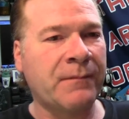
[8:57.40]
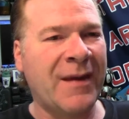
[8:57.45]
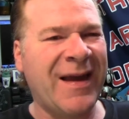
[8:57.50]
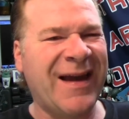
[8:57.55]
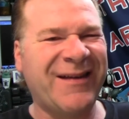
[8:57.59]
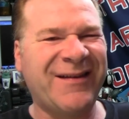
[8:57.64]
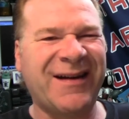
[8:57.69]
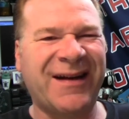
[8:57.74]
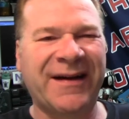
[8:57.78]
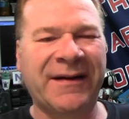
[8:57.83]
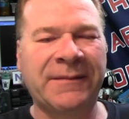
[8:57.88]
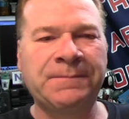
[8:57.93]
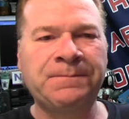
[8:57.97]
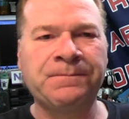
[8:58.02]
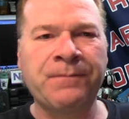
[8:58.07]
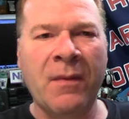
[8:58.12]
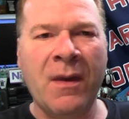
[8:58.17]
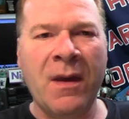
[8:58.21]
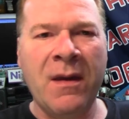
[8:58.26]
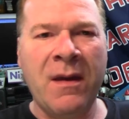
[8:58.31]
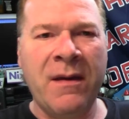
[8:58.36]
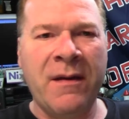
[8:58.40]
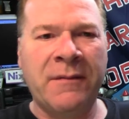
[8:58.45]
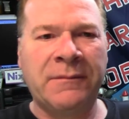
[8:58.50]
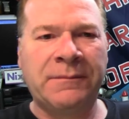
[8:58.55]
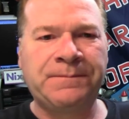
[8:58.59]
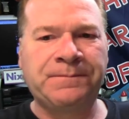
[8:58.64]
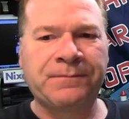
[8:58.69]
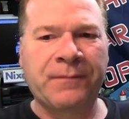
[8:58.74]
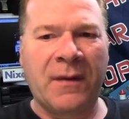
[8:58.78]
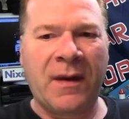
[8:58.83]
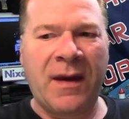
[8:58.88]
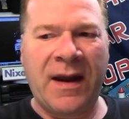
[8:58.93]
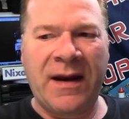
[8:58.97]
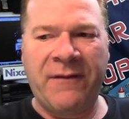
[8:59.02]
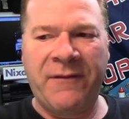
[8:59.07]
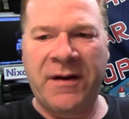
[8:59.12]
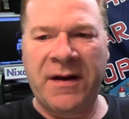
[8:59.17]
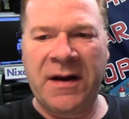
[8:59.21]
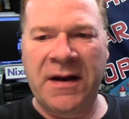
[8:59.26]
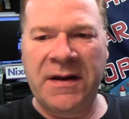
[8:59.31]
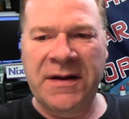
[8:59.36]
Has a kind
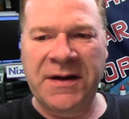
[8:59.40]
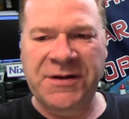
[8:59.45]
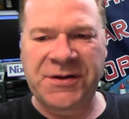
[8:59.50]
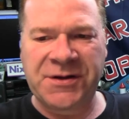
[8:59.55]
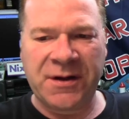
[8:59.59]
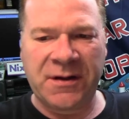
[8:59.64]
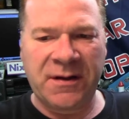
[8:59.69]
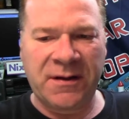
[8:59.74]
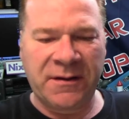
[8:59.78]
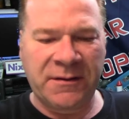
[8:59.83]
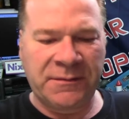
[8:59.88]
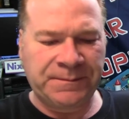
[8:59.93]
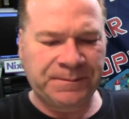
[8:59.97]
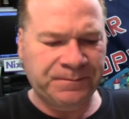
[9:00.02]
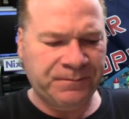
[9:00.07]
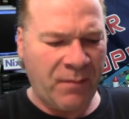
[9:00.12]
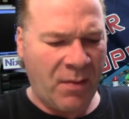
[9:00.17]
of an initial